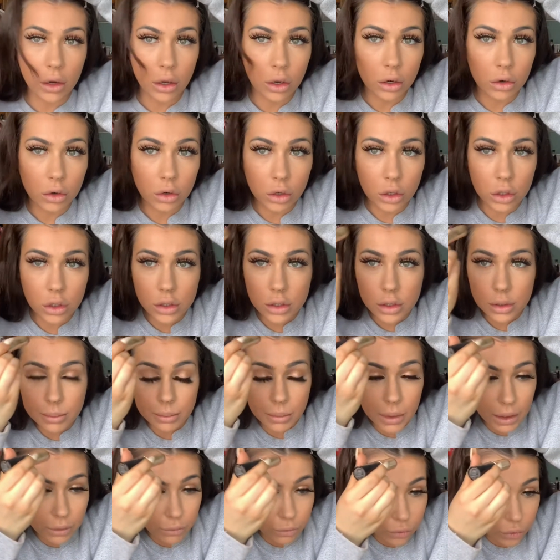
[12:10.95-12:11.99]
across
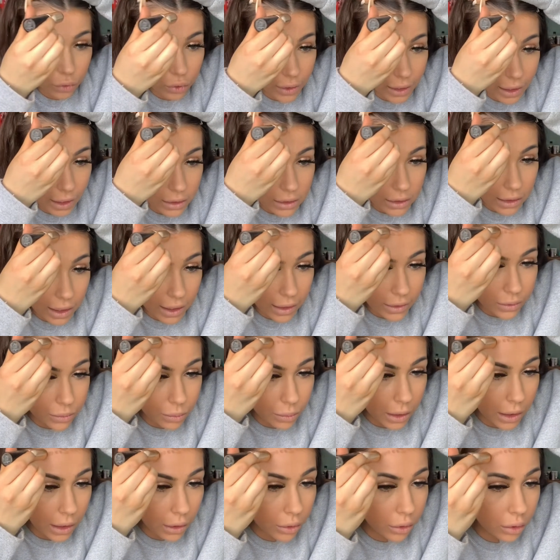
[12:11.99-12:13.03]
my forehead as
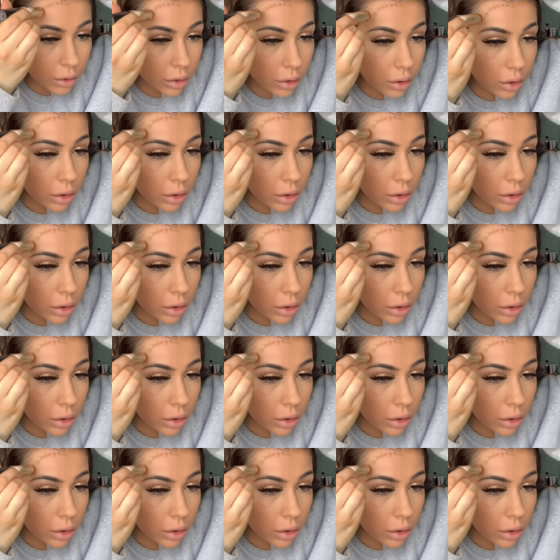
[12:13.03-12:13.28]
well.